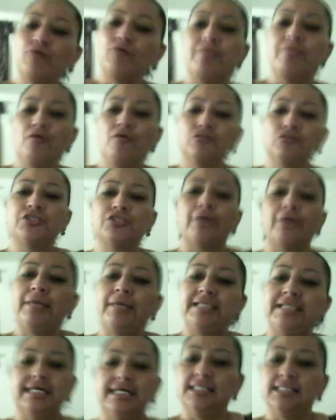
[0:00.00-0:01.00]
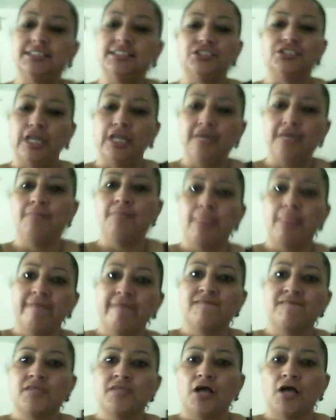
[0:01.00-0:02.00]
removals that are being done each day
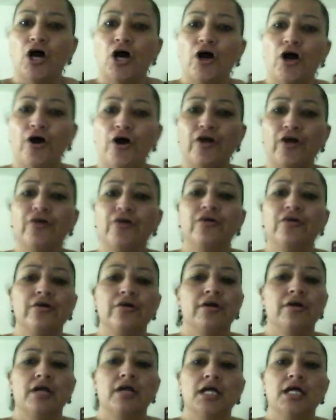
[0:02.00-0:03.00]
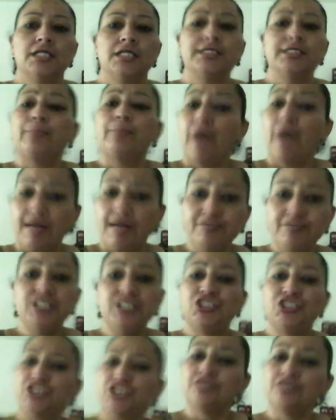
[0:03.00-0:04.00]
are depriving
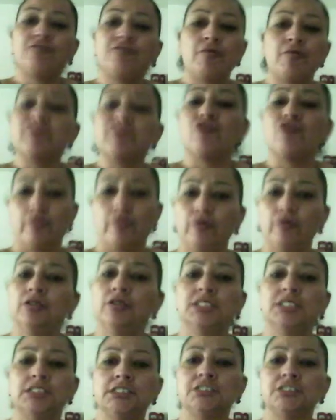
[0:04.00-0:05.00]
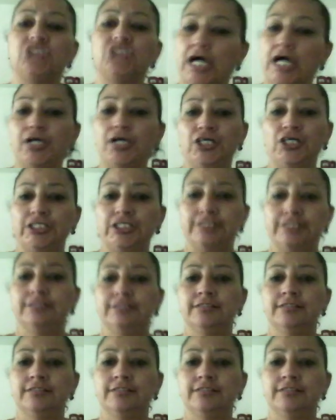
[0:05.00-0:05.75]
these children from a normal childhood,